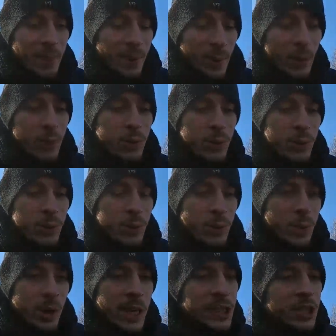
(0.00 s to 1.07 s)
But also
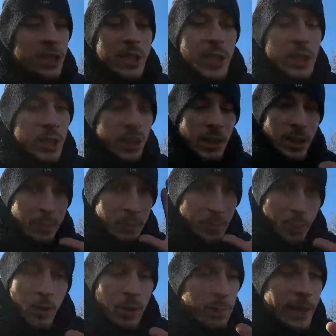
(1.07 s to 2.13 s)
too, I just need to
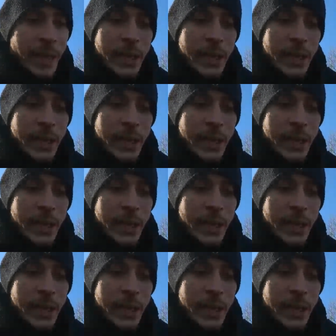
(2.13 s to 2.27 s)
put on the